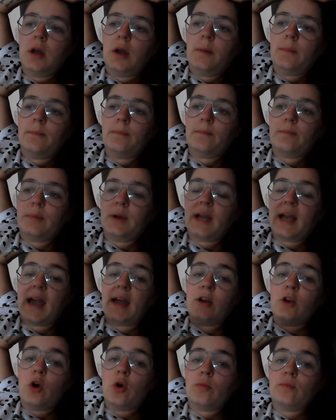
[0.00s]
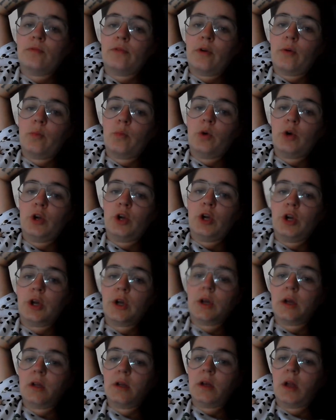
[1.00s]
But getting home from
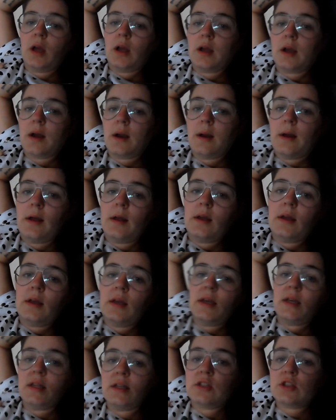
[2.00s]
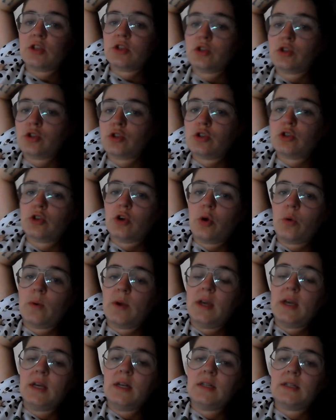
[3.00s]
work, like, it is
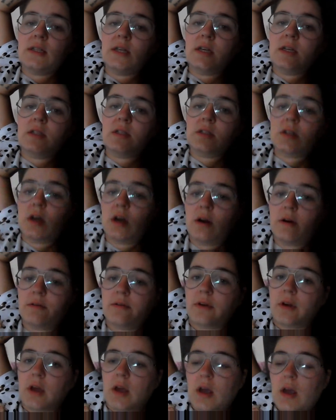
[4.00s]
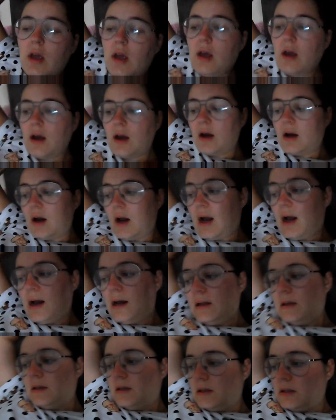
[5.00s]
so easy and stuff.
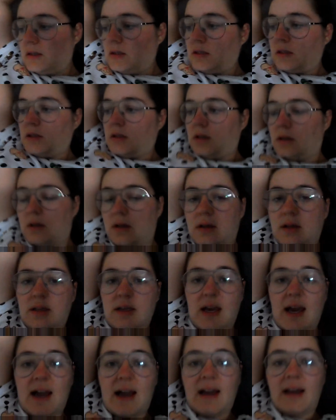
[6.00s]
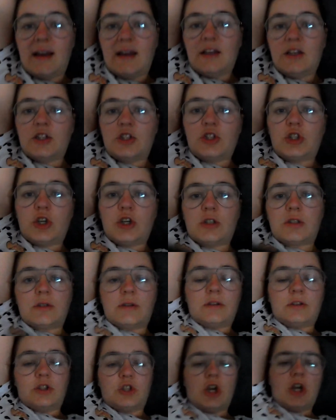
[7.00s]
And yeah, it's
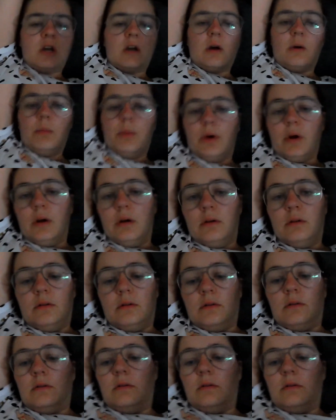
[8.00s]
just Jacob.